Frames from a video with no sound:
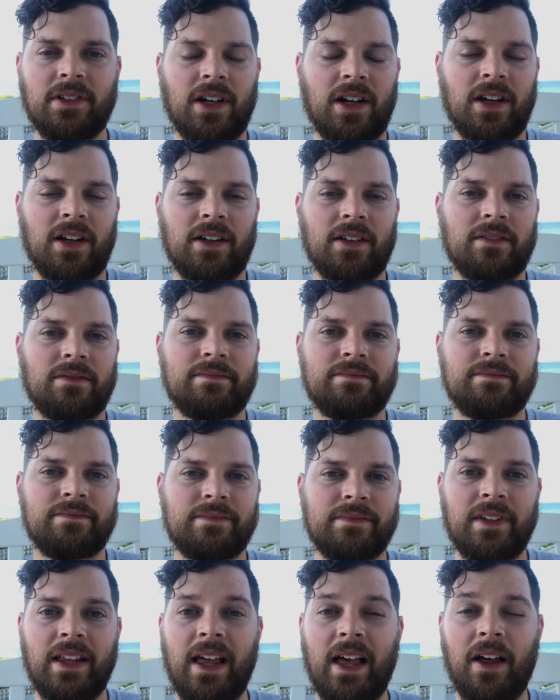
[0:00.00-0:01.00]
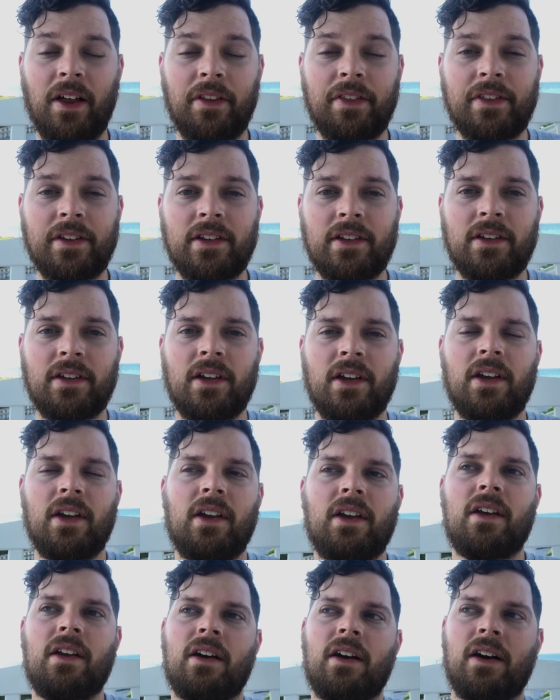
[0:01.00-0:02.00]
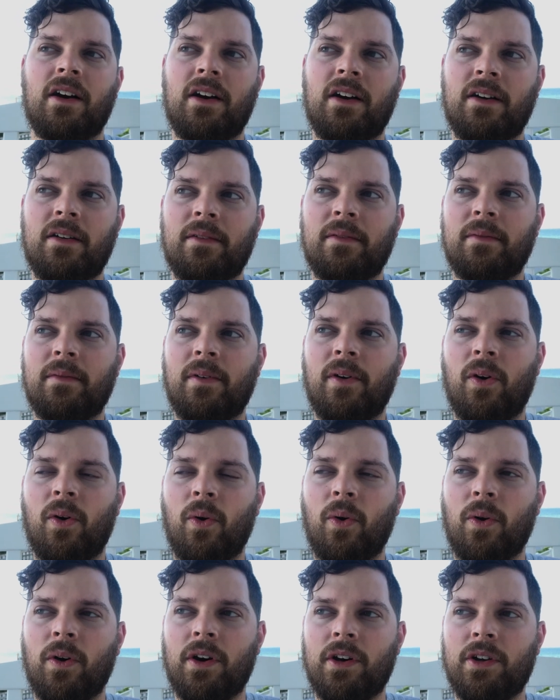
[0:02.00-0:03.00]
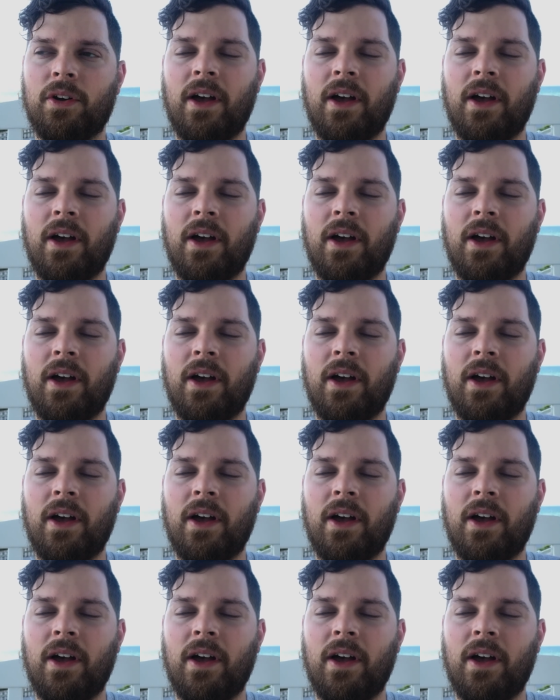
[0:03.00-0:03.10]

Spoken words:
uh, healthy, or